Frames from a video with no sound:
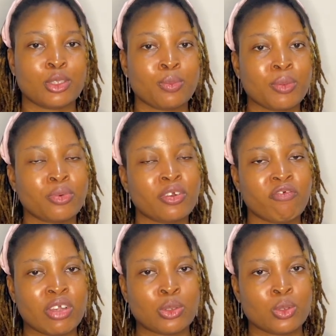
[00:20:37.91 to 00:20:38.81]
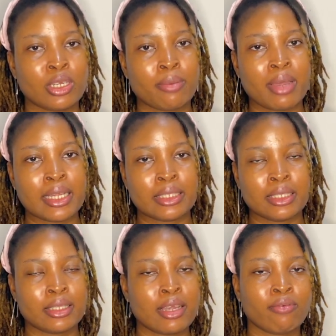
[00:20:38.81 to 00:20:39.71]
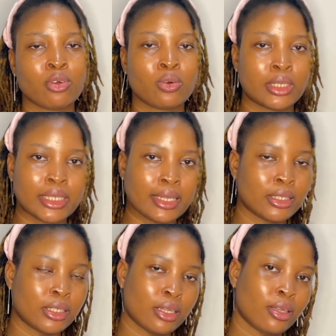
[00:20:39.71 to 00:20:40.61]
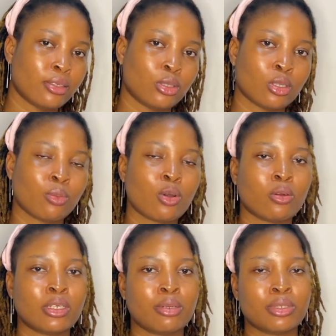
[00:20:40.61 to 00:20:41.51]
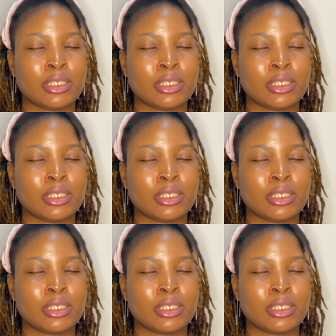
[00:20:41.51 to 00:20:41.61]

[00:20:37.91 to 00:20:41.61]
Some people refer to them as the 7 greatest sins, some call them the